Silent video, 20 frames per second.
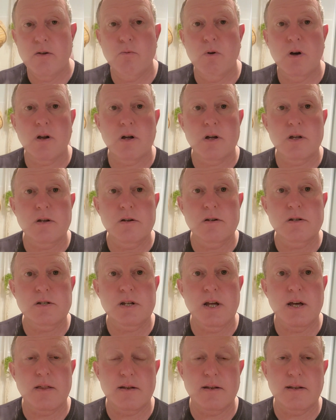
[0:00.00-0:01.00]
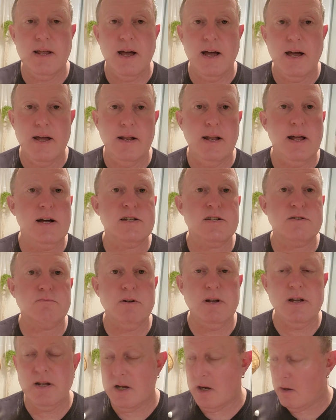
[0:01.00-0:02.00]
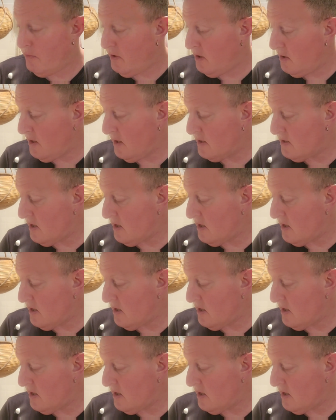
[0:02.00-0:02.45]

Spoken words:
one I used the other day, last week, that's